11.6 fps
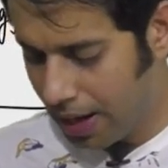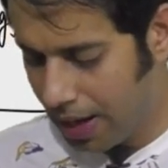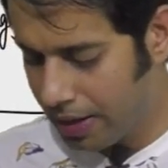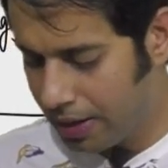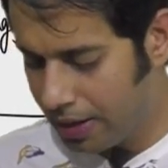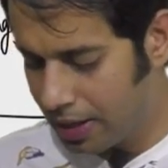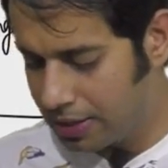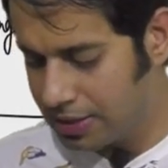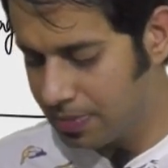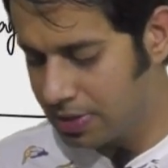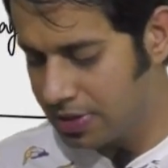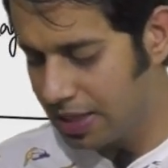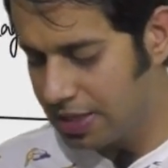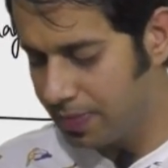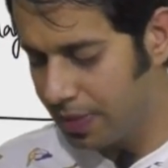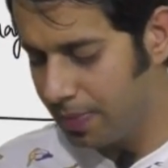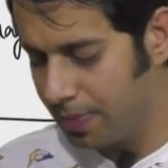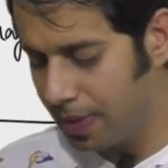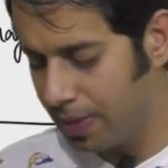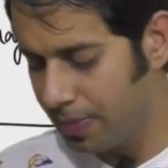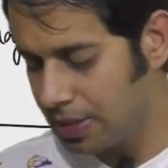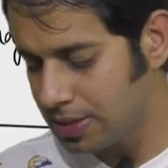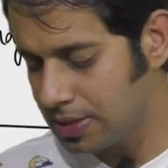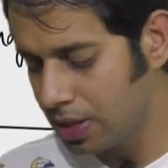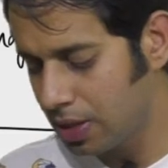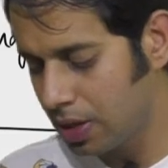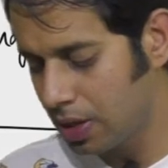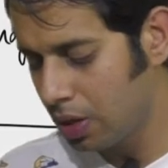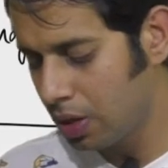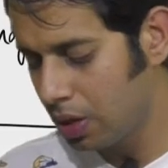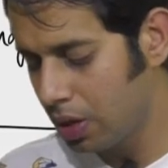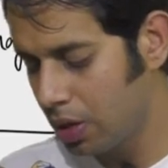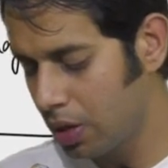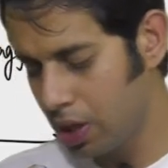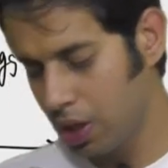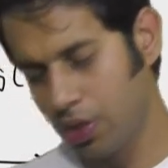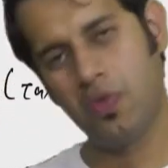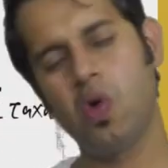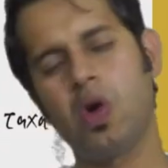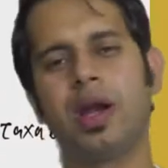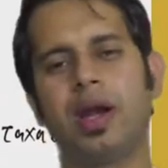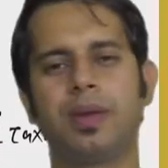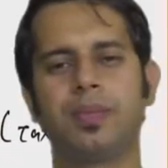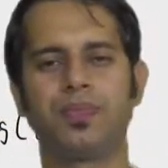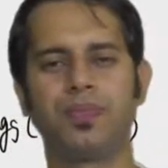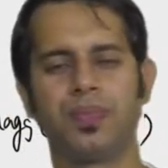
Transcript: and exempt sales made by me is 400.